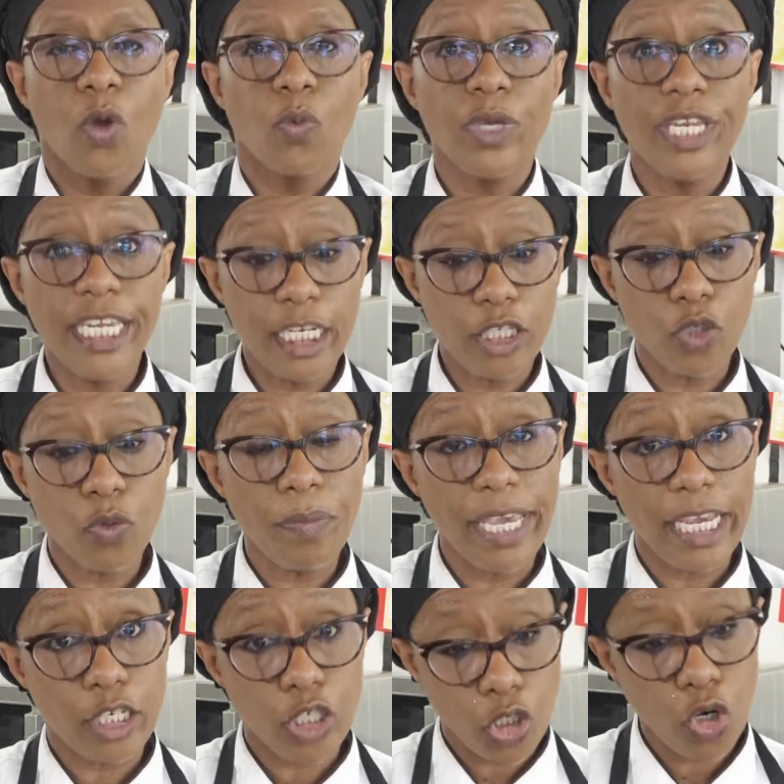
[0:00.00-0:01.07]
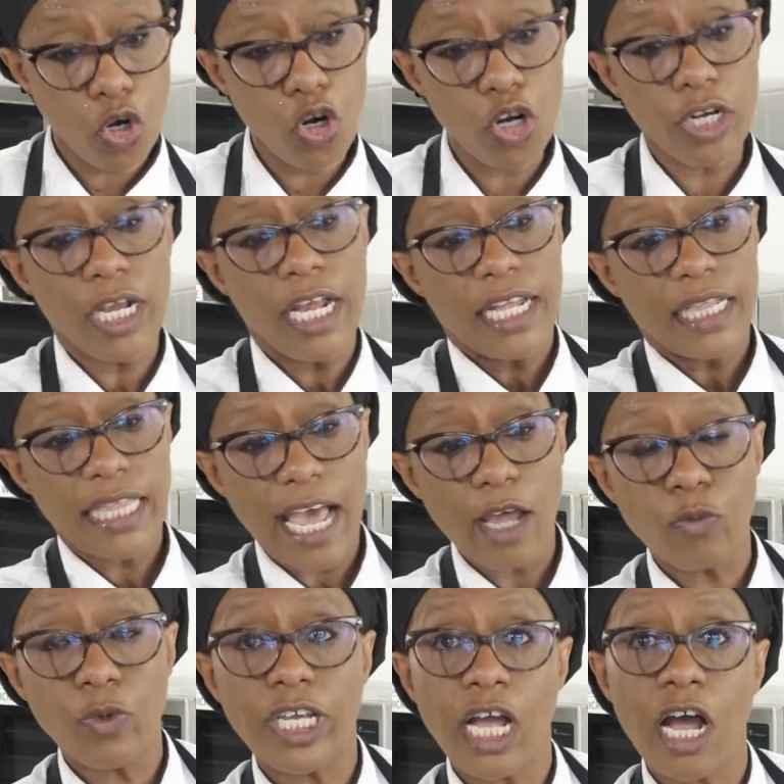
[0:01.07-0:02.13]
we need to make sure that
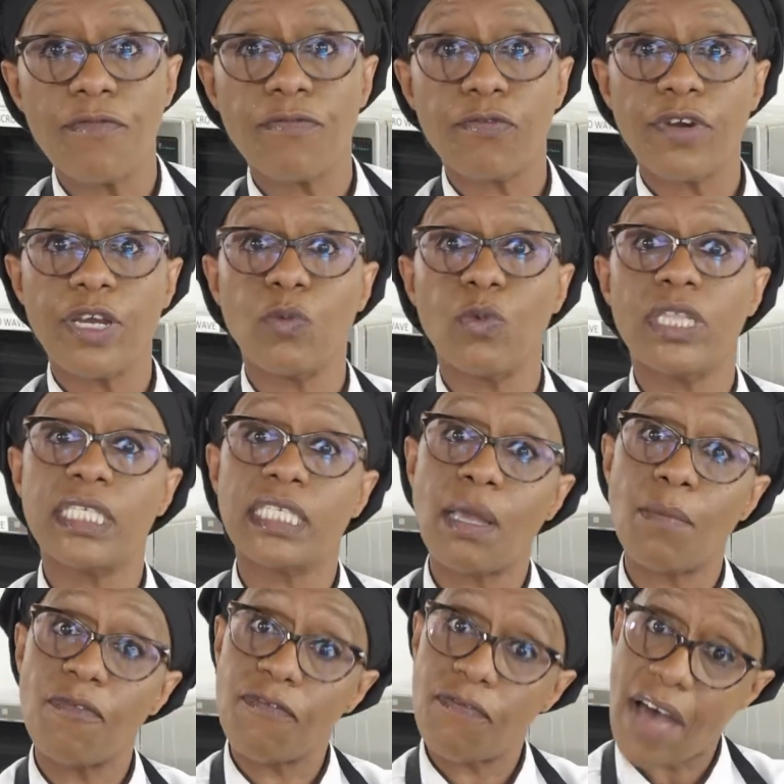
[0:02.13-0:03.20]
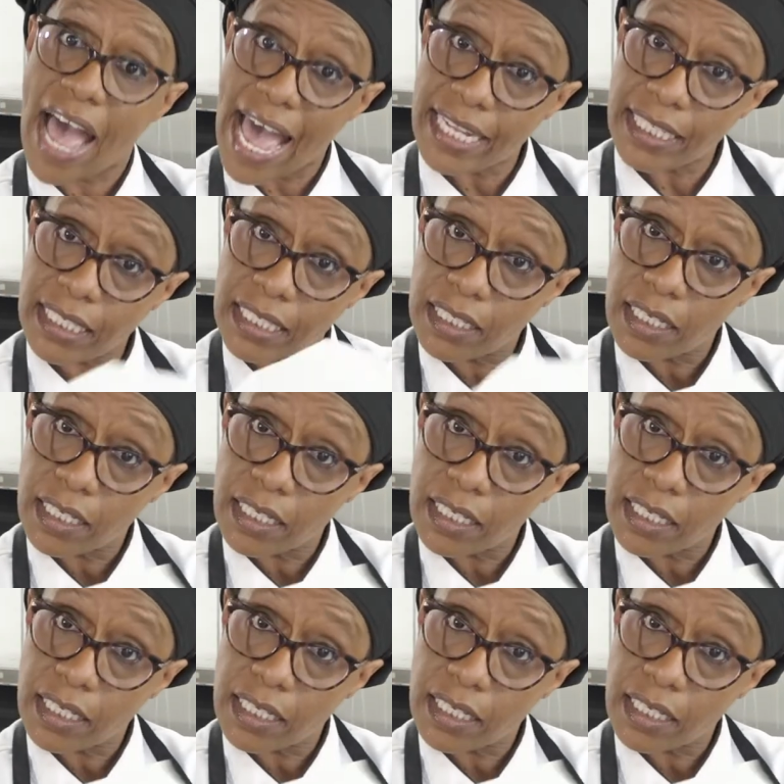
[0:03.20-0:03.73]
we cover it with some fat,